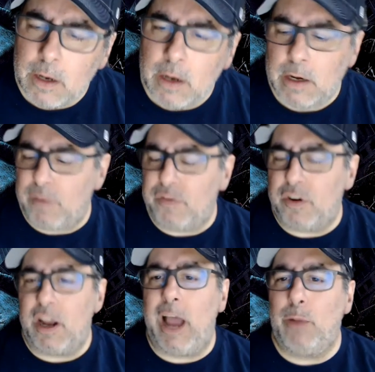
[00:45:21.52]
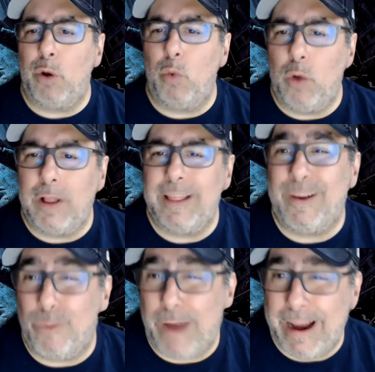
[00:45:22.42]
Now, for Kant, what willing
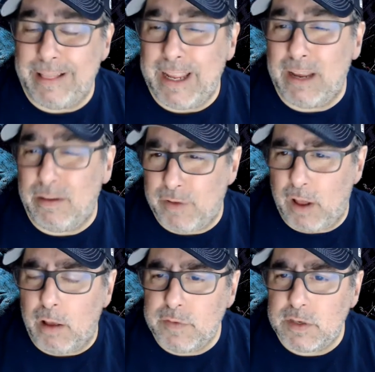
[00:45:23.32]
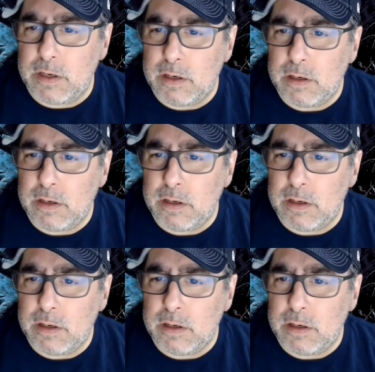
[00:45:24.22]
rightly involves